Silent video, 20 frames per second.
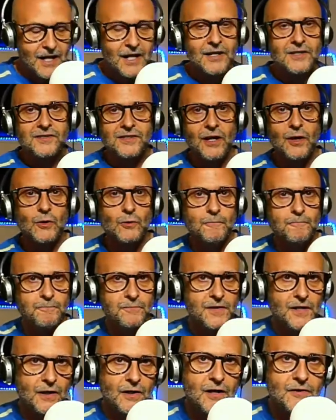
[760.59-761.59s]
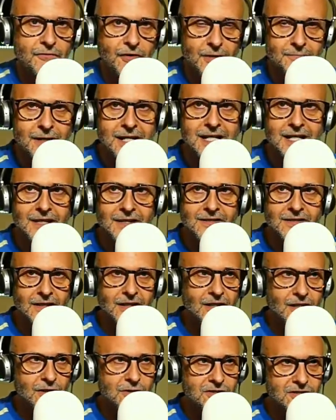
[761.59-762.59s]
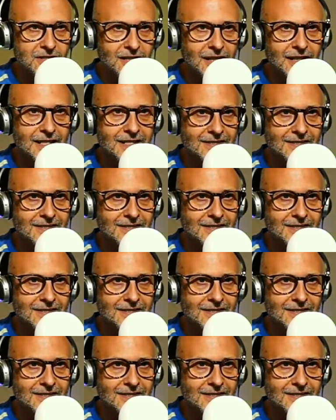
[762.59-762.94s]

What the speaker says: So if I make it acoustically